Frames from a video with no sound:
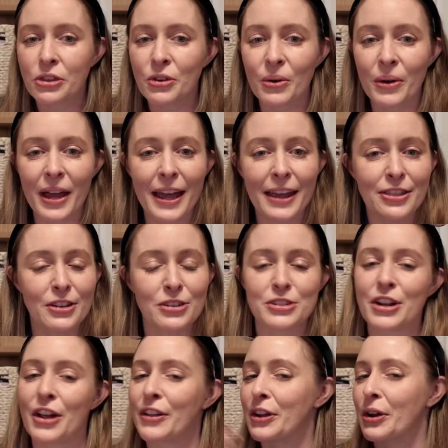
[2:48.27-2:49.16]
through it.
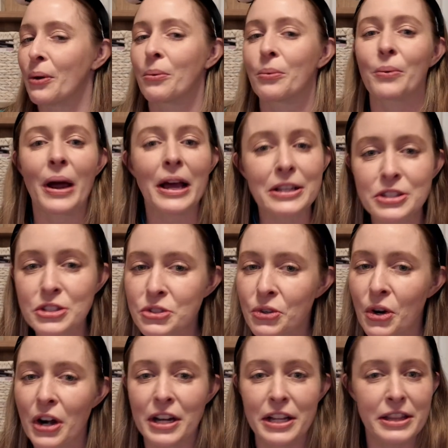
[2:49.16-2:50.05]
There's not like a
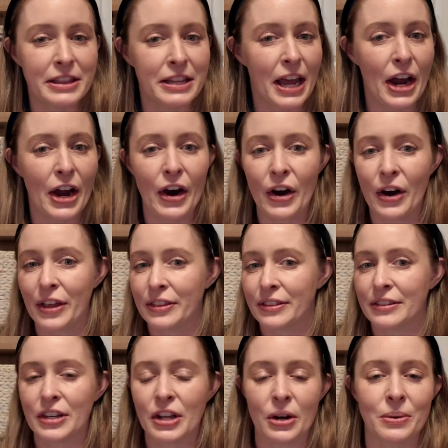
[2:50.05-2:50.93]
restaurant in there.
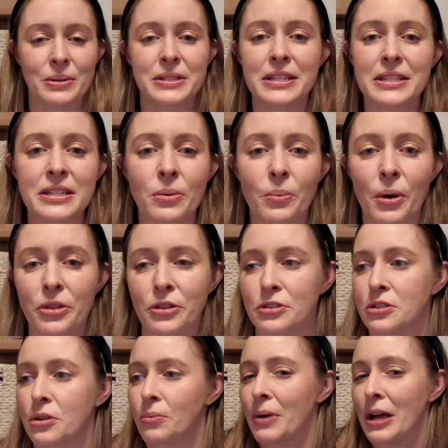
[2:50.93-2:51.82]
And, you know, at Disney World,
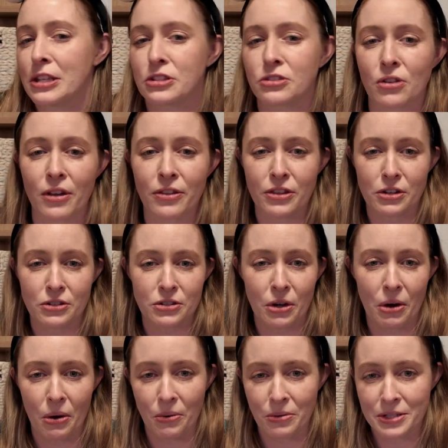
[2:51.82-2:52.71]
there's a restaurant, there's
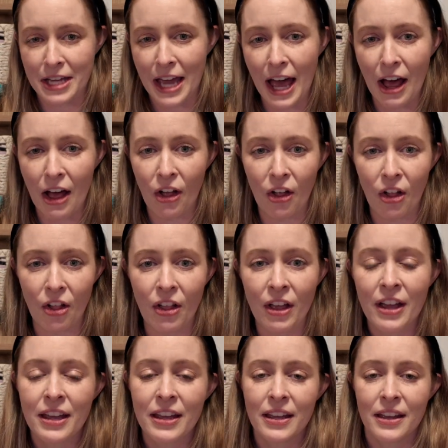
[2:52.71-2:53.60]
a
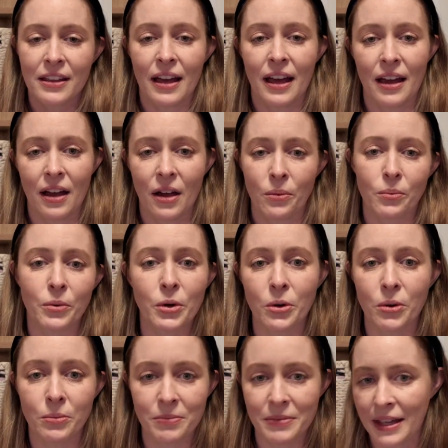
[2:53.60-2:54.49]
hotel
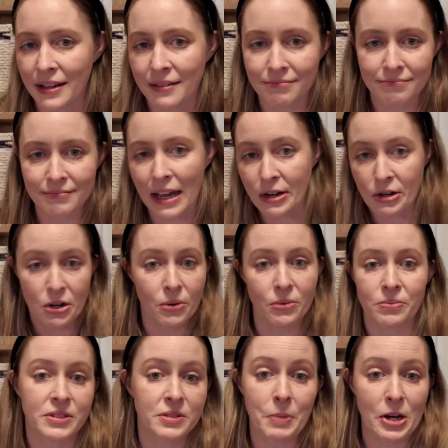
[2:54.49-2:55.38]
room that, I don't
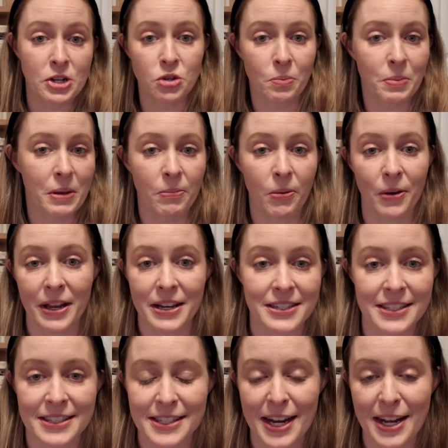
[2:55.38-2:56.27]
know, special people get
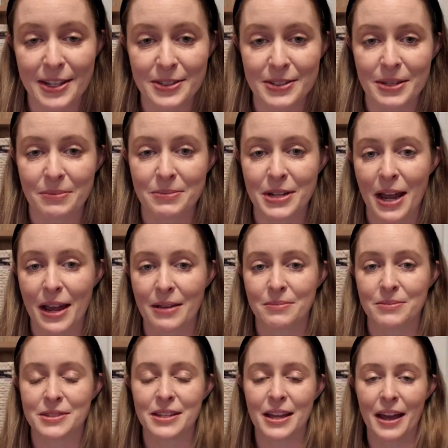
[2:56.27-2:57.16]
to stay in
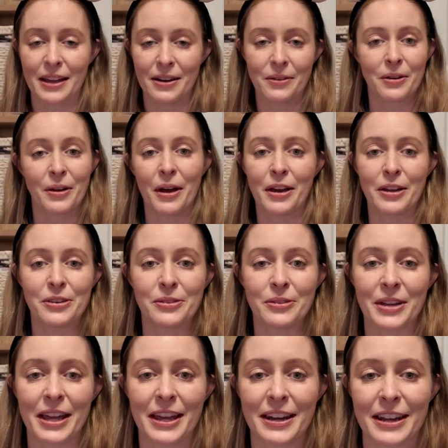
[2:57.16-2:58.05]
sometimes. I don't know how you
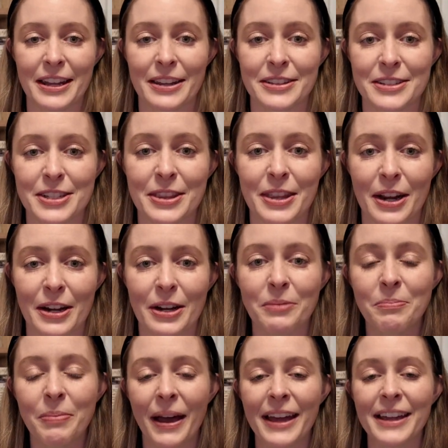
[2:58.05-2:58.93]
get into
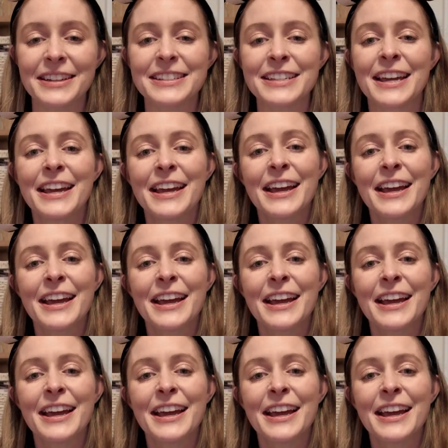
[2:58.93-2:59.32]
there, but